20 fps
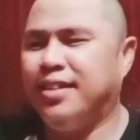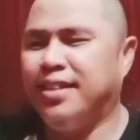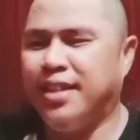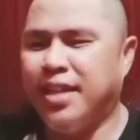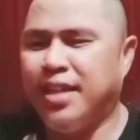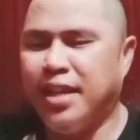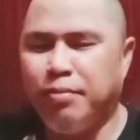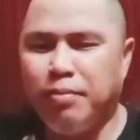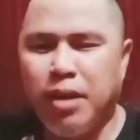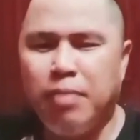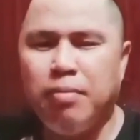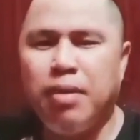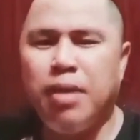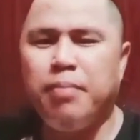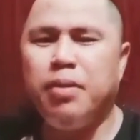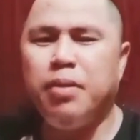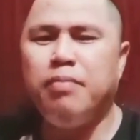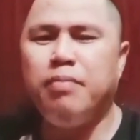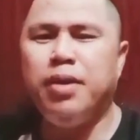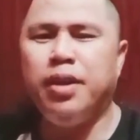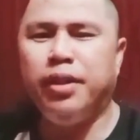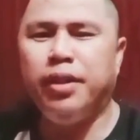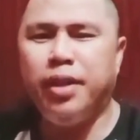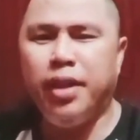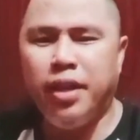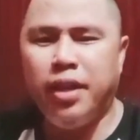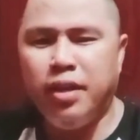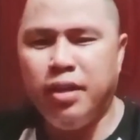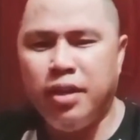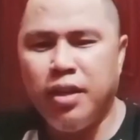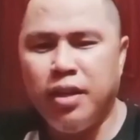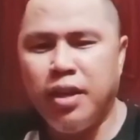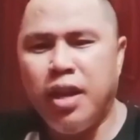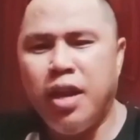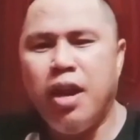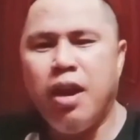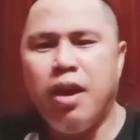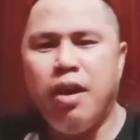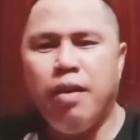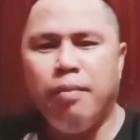Ma'am, happy birthday.
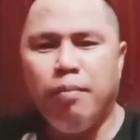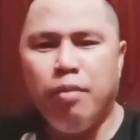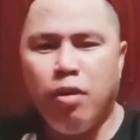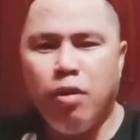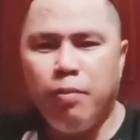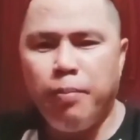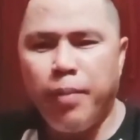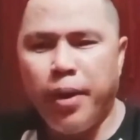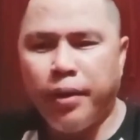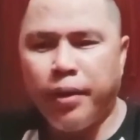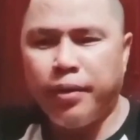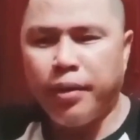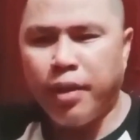More birthday